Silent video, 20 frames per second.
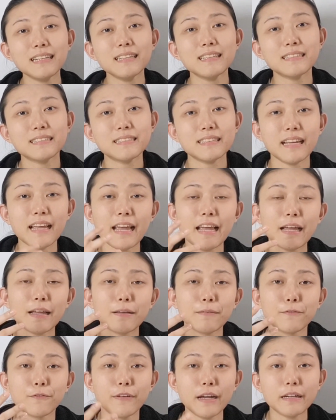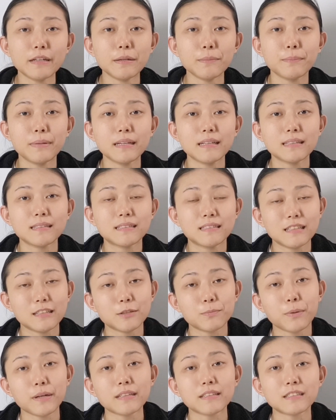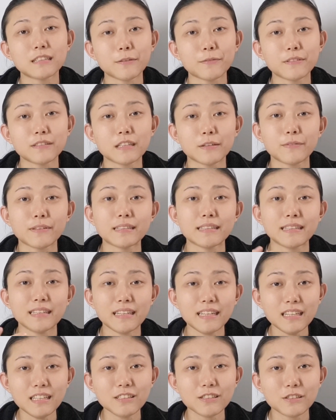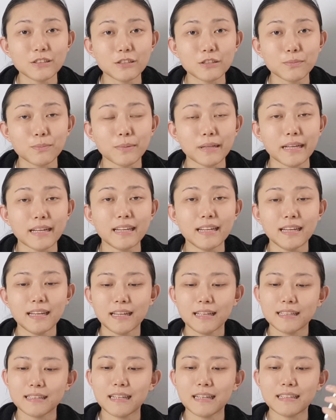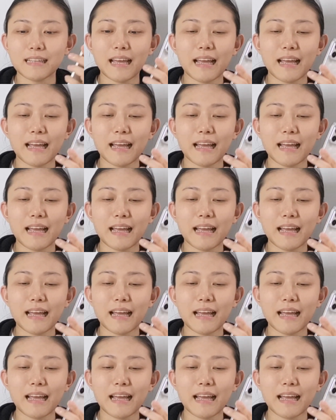is a very big 6.77-inch display that